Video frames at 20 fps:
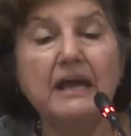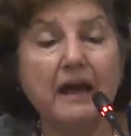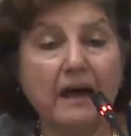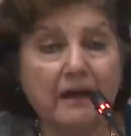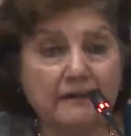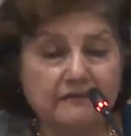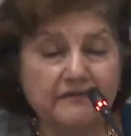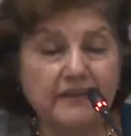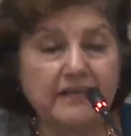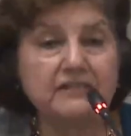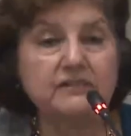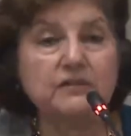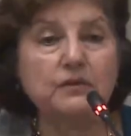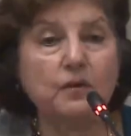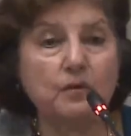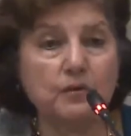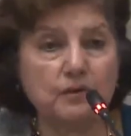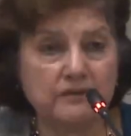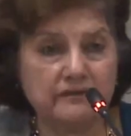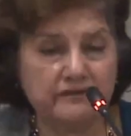affects
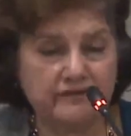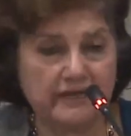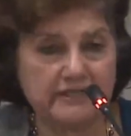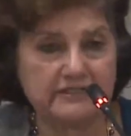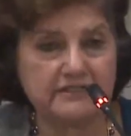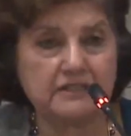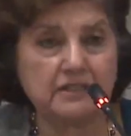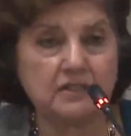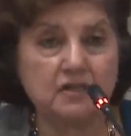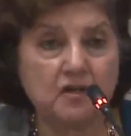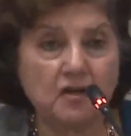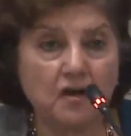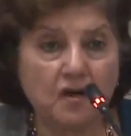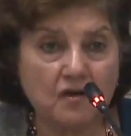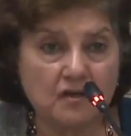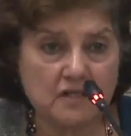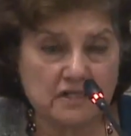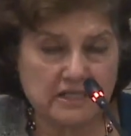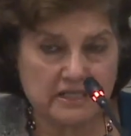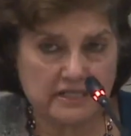all of us. The
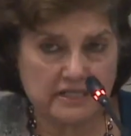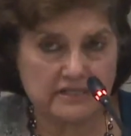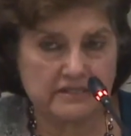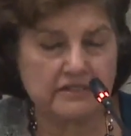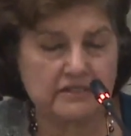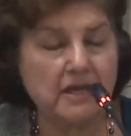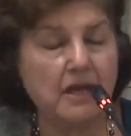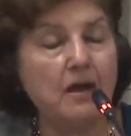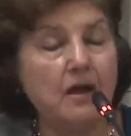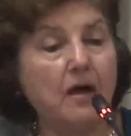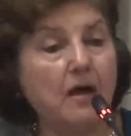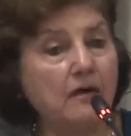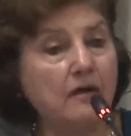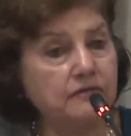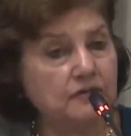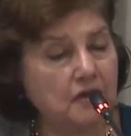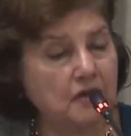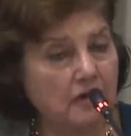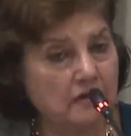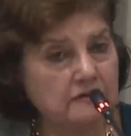causes
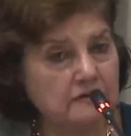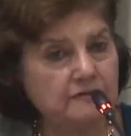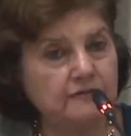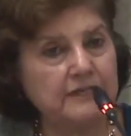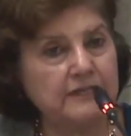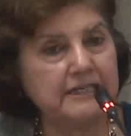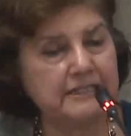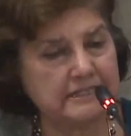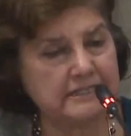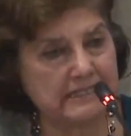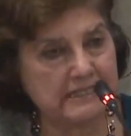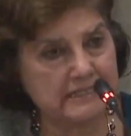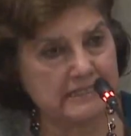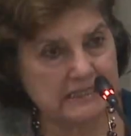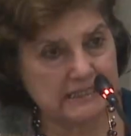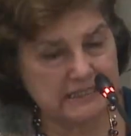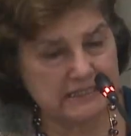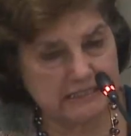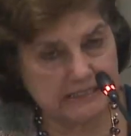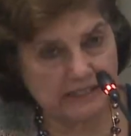of conflict in
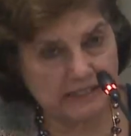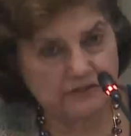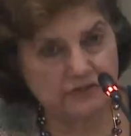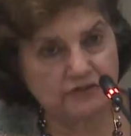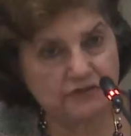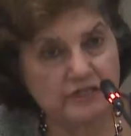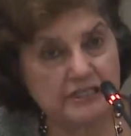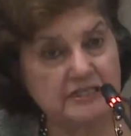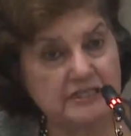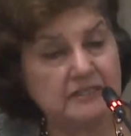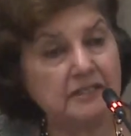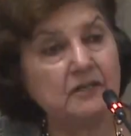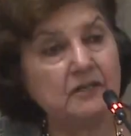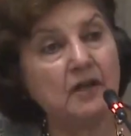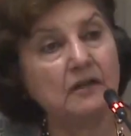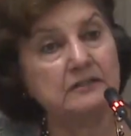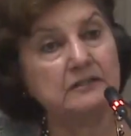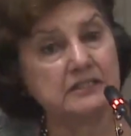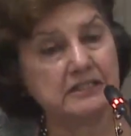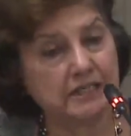these countries, the
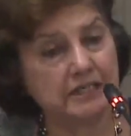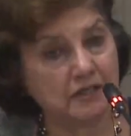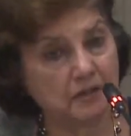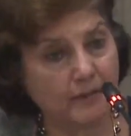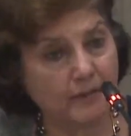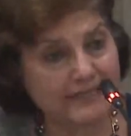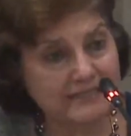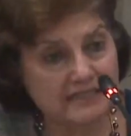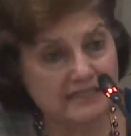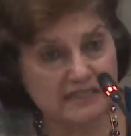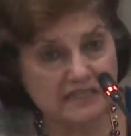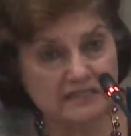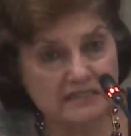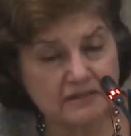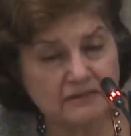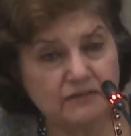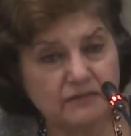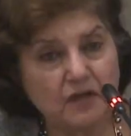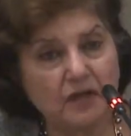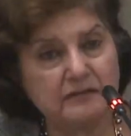consequences
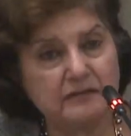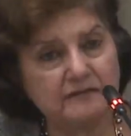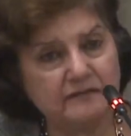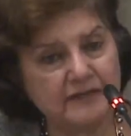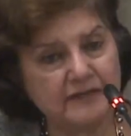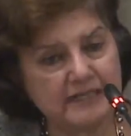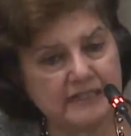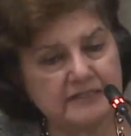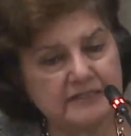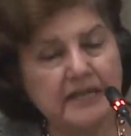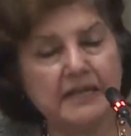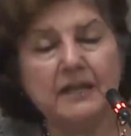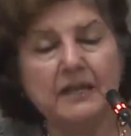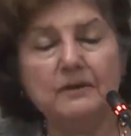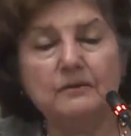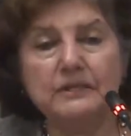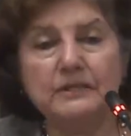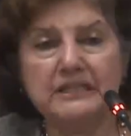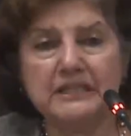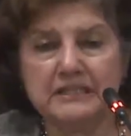of conflict
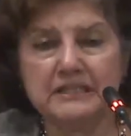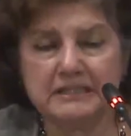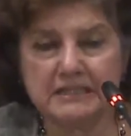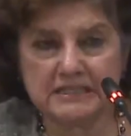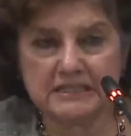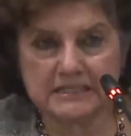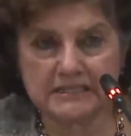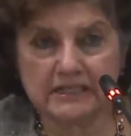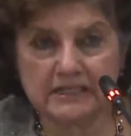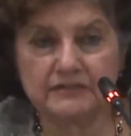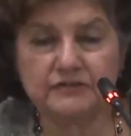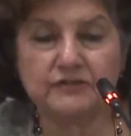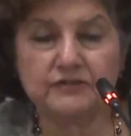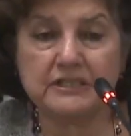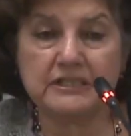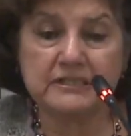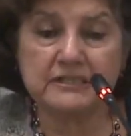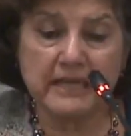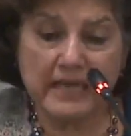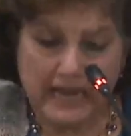within these
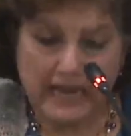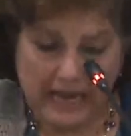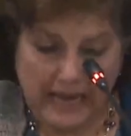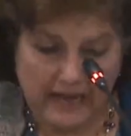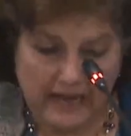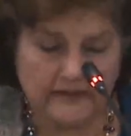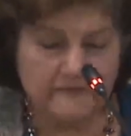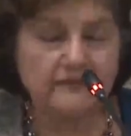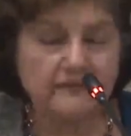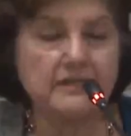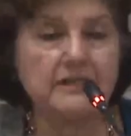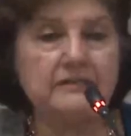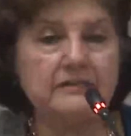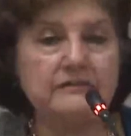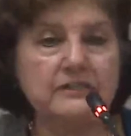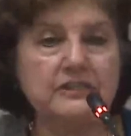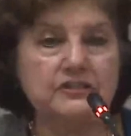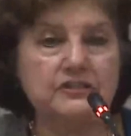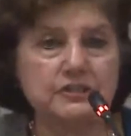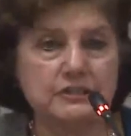countries have a
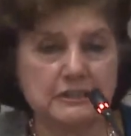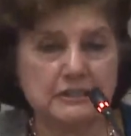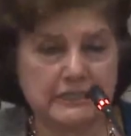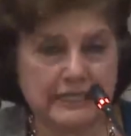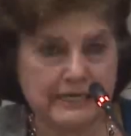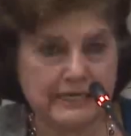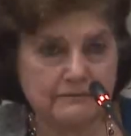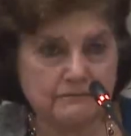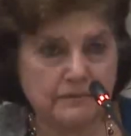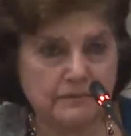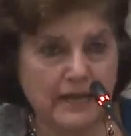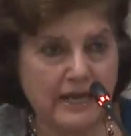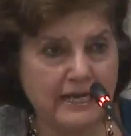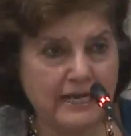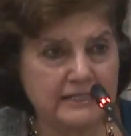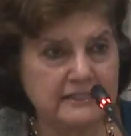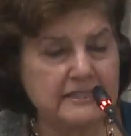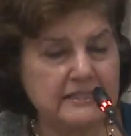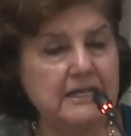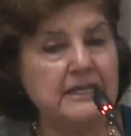regional
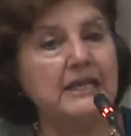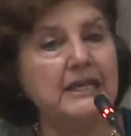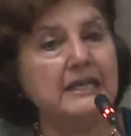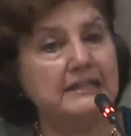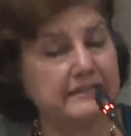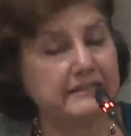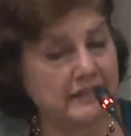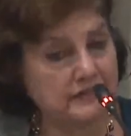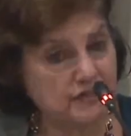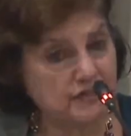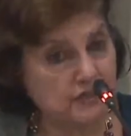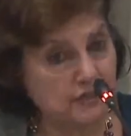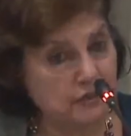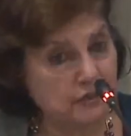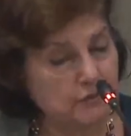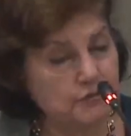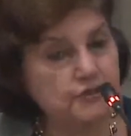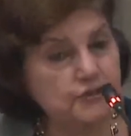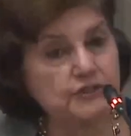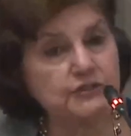impact. Their
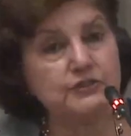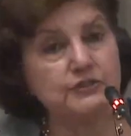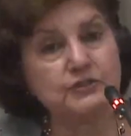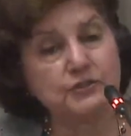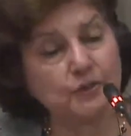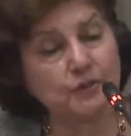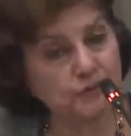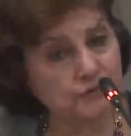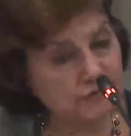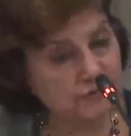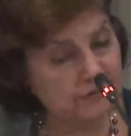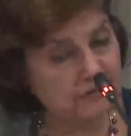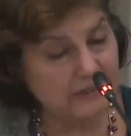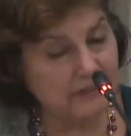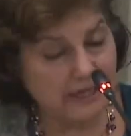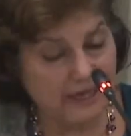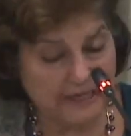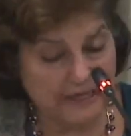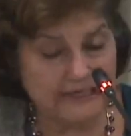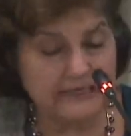solutions also
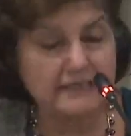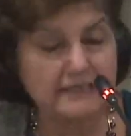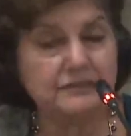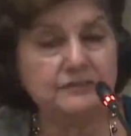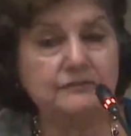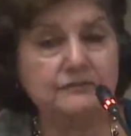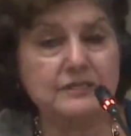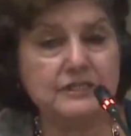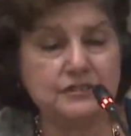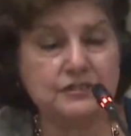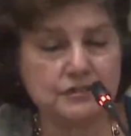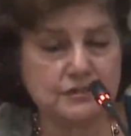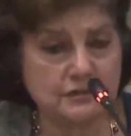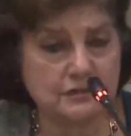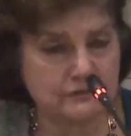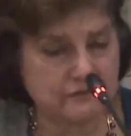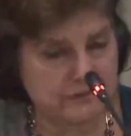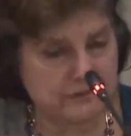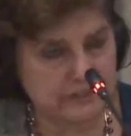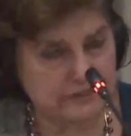lie in a regional
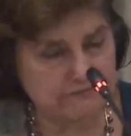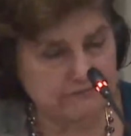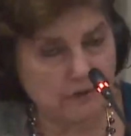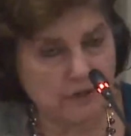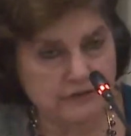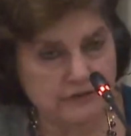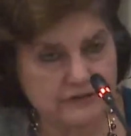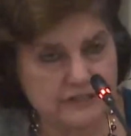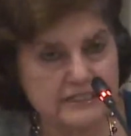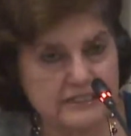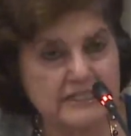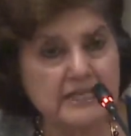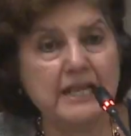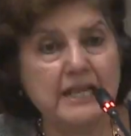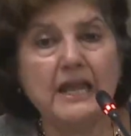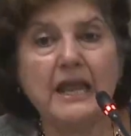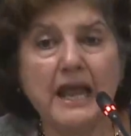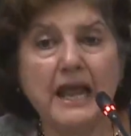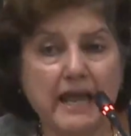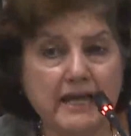response.
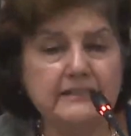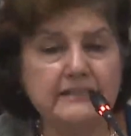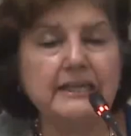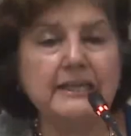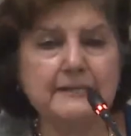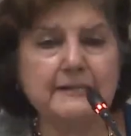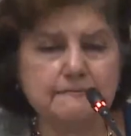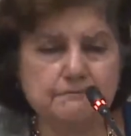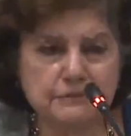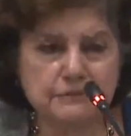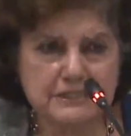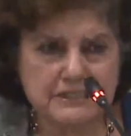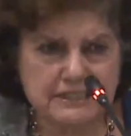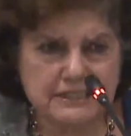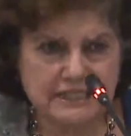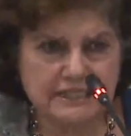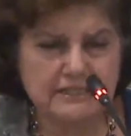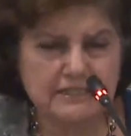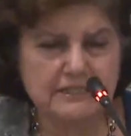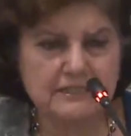And in
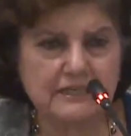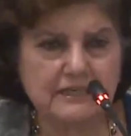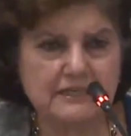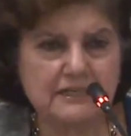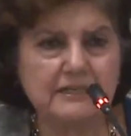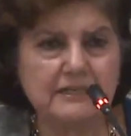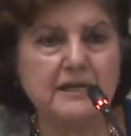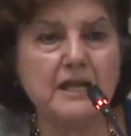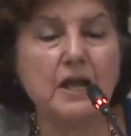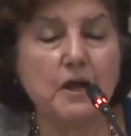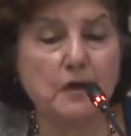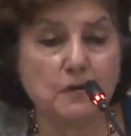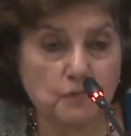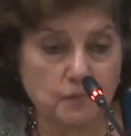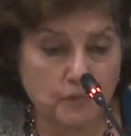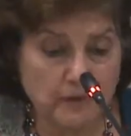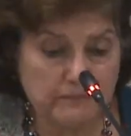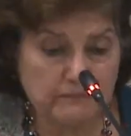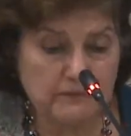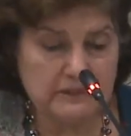particular,
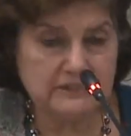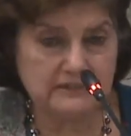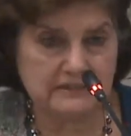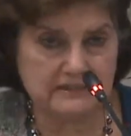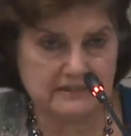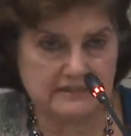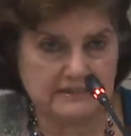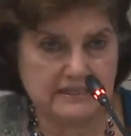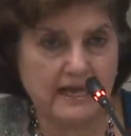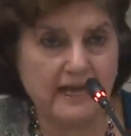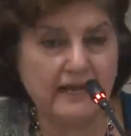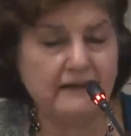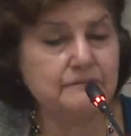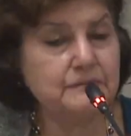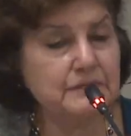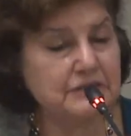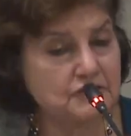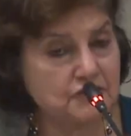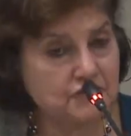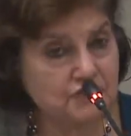women have
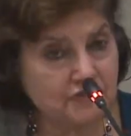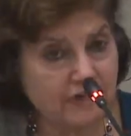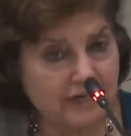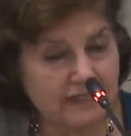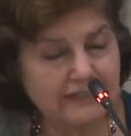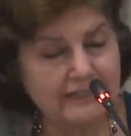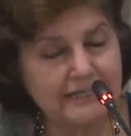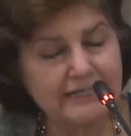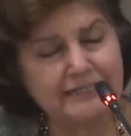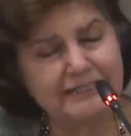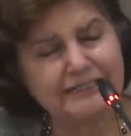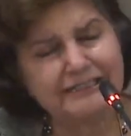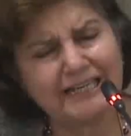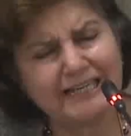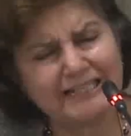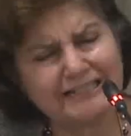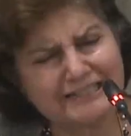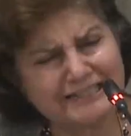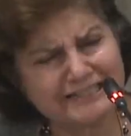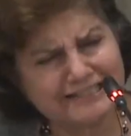been struggling
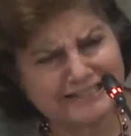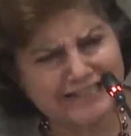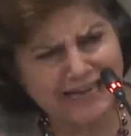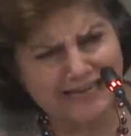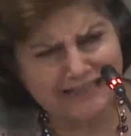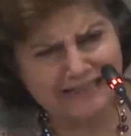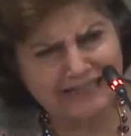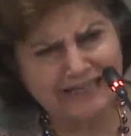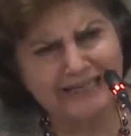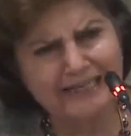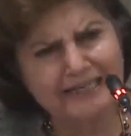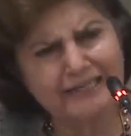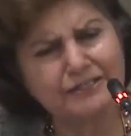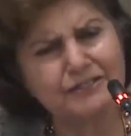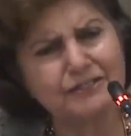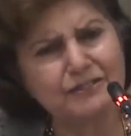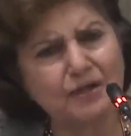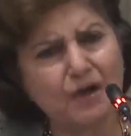against decades